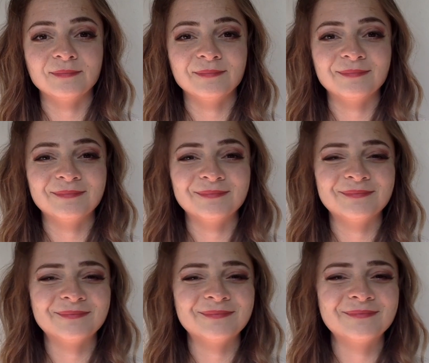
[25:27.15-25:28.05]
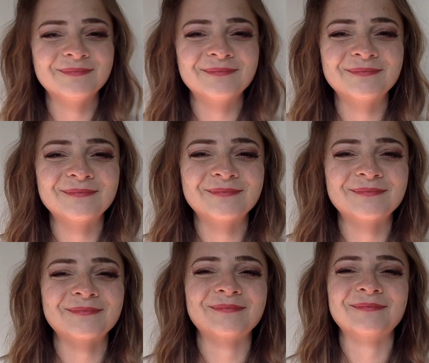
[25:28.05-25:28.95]

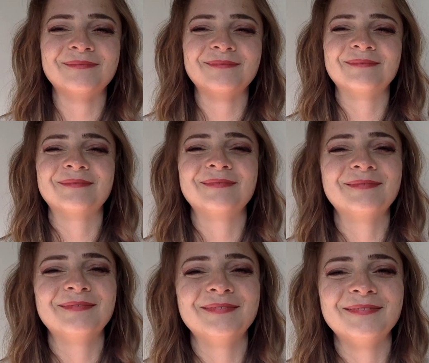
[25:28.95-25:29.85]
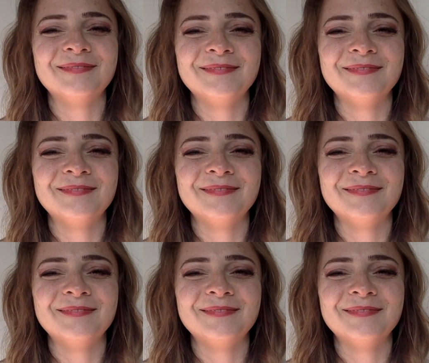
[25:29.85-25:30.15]
No one is speaking in this clip.